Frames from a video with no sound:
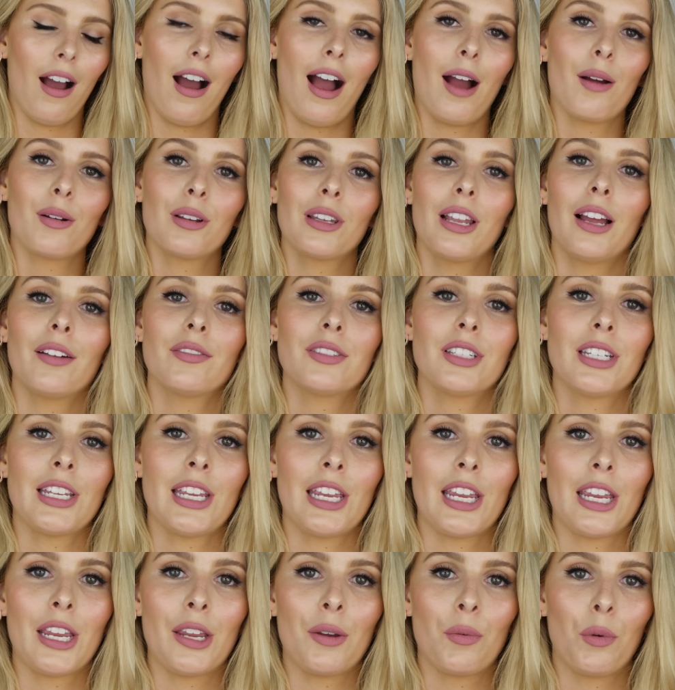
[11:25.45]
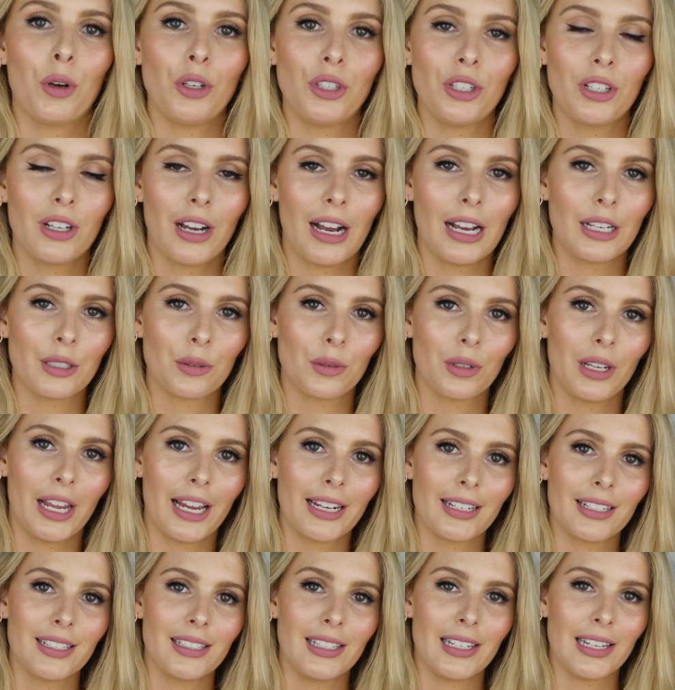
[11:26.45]
I would love to hear what you guys would
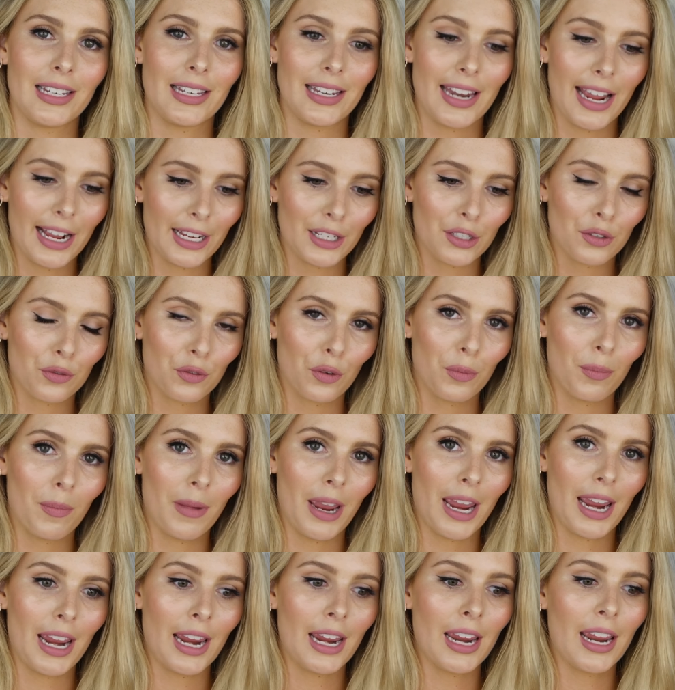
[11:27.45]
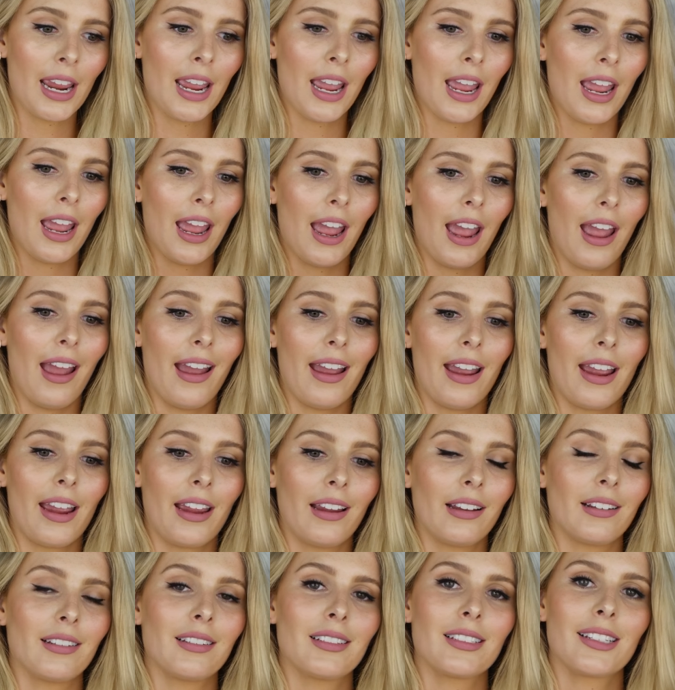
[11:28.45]
like to see next from me,
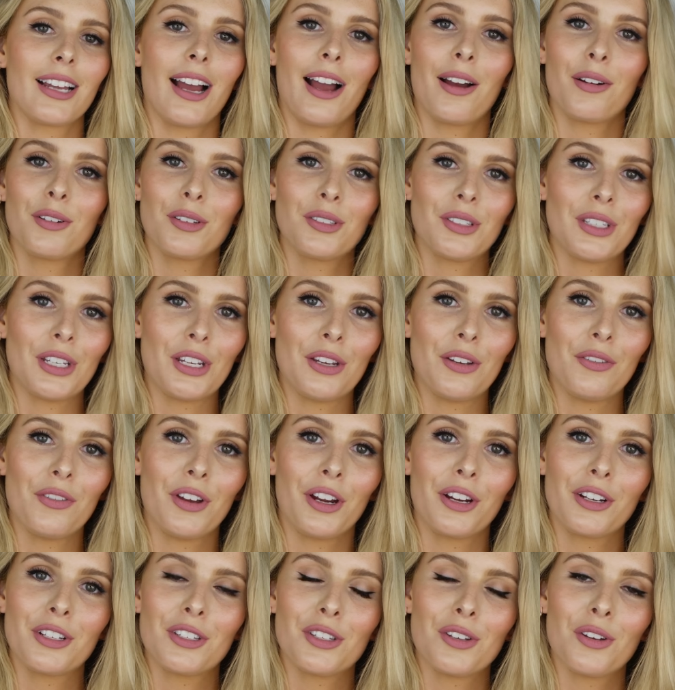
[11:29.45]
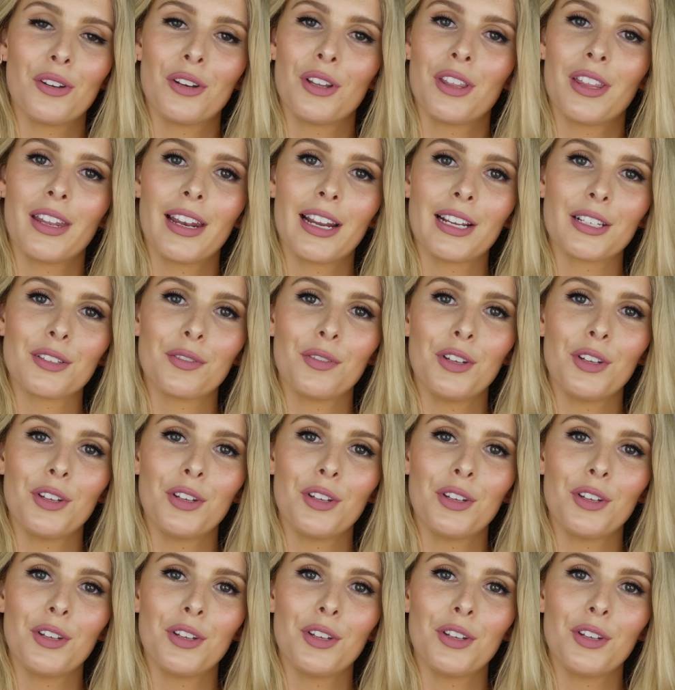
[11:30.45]
and I will see you very soon in the next